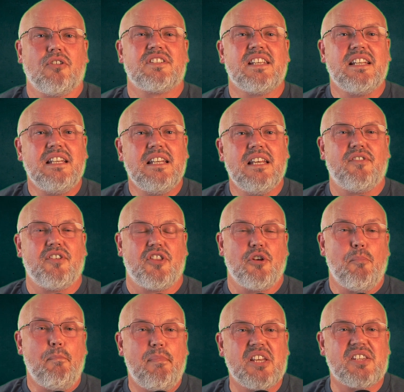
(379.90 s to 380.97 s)
deliver the
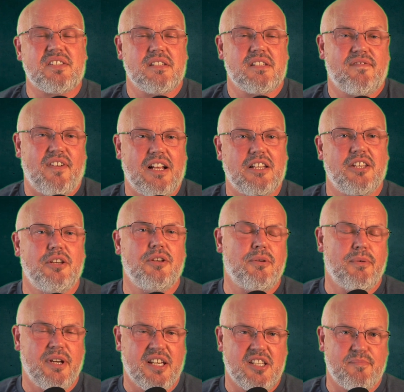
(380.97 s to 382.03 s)
business value you
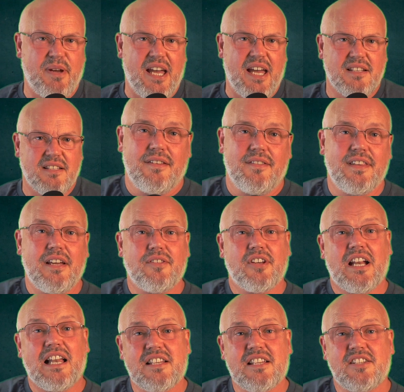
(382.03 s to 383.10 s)
expect. Now, the
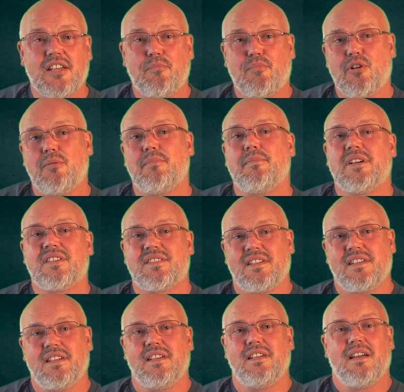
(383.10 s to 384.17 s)
classic problem I
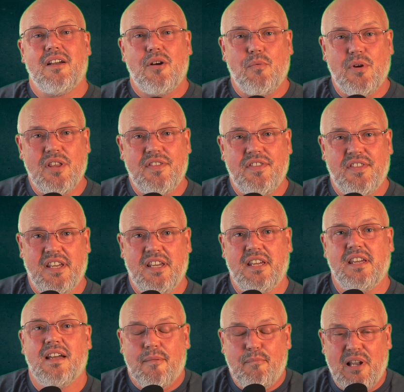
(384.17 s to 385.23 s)
see with the
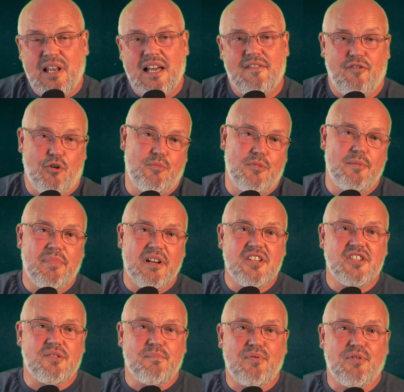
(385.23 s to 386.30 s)
platform
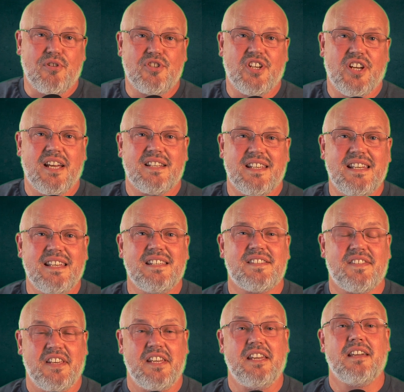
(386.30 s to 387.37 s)
replacement project is
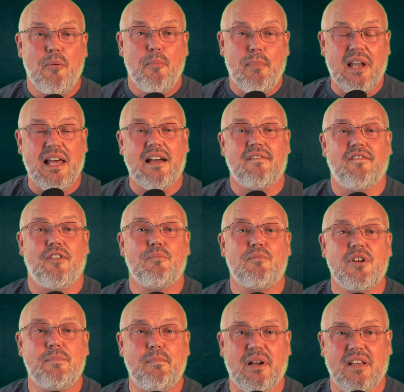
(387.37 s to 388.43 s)
the platform
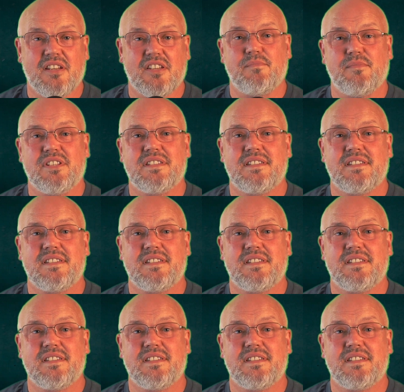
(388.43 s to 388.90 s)
replacement